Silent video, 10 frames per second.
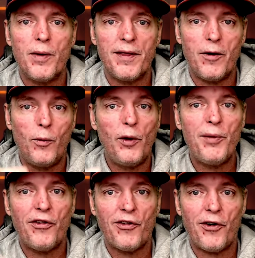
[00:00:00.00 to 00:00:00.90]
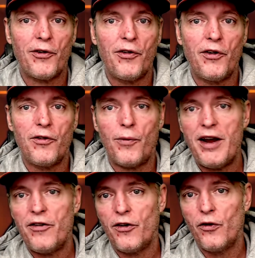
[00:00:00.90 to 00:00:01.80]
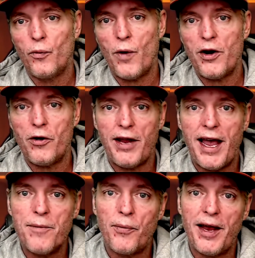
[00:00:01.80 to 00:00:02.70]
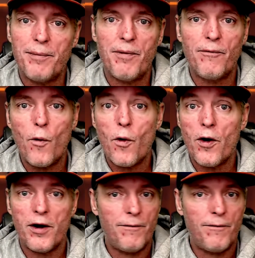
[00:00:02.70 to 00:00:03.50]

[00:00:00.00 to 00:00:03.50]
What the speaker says: but there will be certain situations where you can play it before.